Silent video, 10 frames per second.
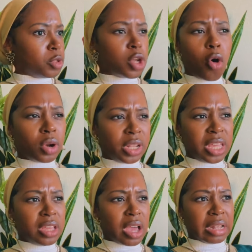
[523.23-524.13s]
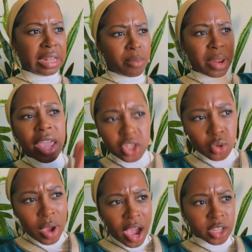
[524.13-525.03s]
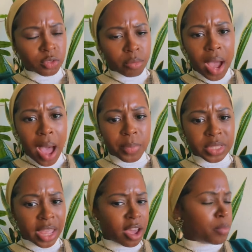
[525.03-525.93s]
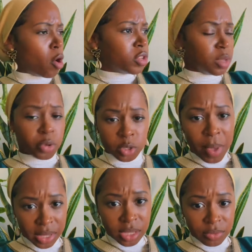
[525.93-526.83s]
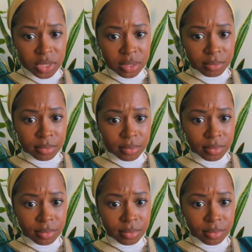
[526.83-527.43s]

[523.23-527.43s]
totally eliminated you guys from opposite like opposing perspectives